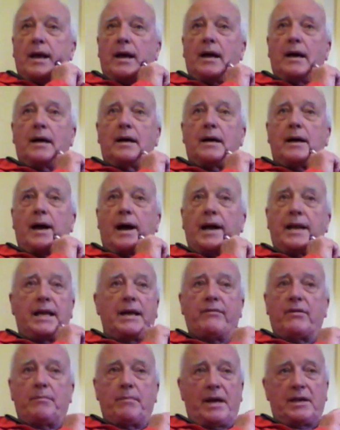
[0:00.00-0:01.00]
I
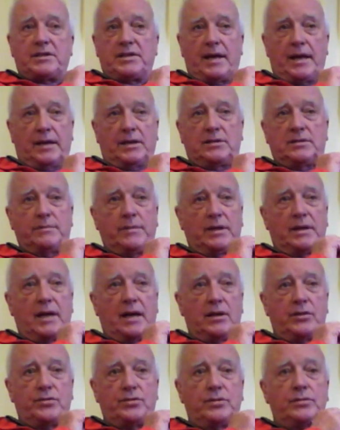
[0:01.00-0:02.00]
never met Hector
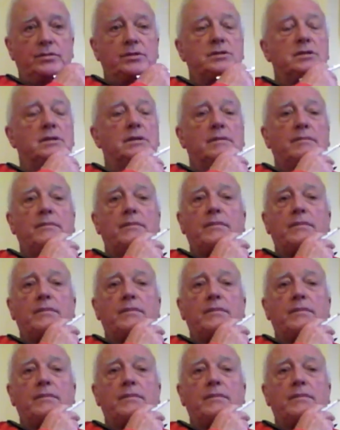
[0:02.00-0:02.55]
McAndrews,